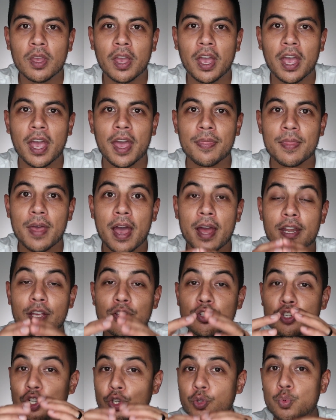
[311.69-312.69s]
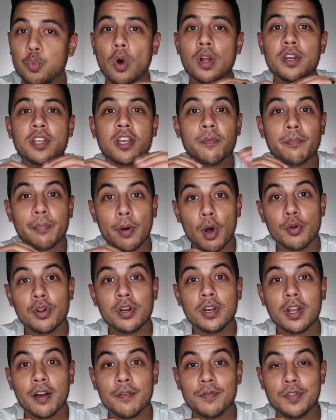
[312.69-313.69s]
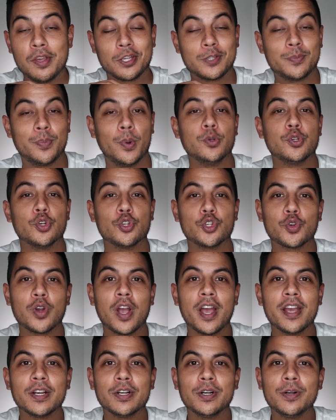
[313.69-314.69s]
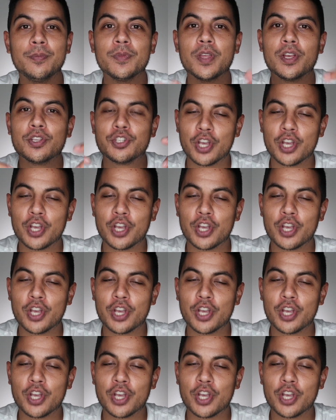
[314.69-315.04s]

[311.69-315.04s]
And that is just one component of the exposure triangle.